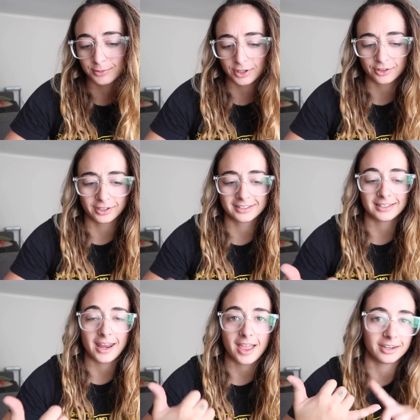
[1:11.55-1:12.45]
whether
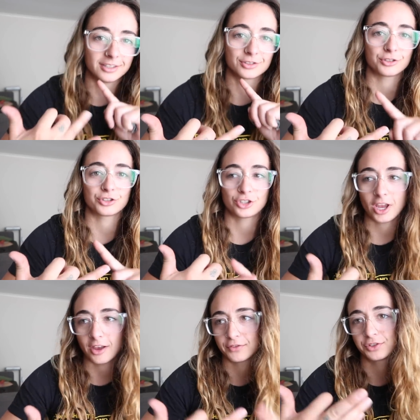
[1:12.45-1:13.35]
it's nannies or
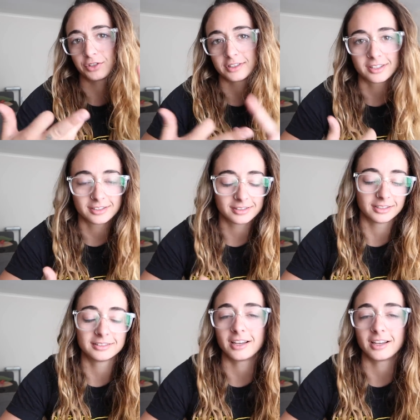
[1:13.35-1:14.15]
chefs or assistants,